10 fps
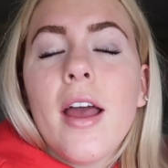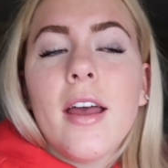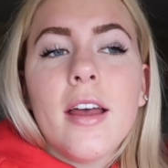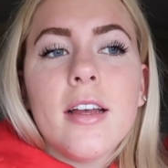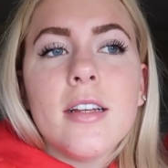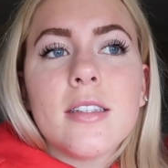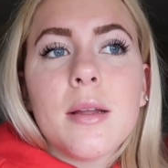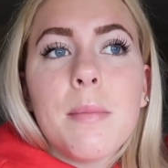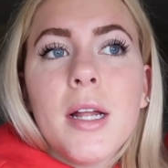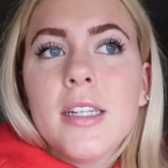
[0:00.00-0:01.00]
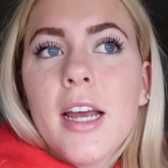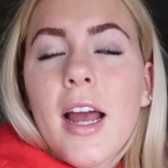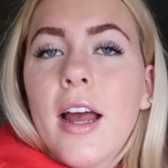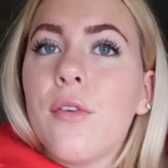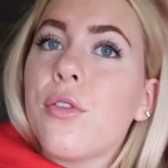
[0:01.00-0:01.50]
It is Monday,
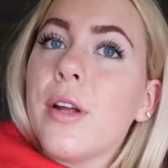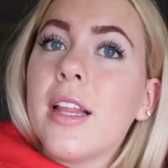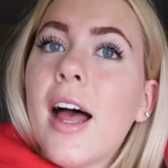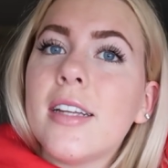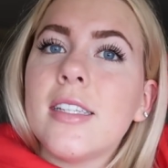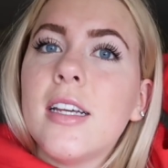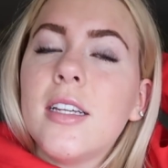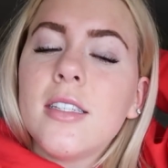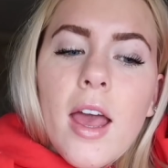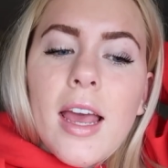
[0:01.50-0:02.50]
I have 3 classes,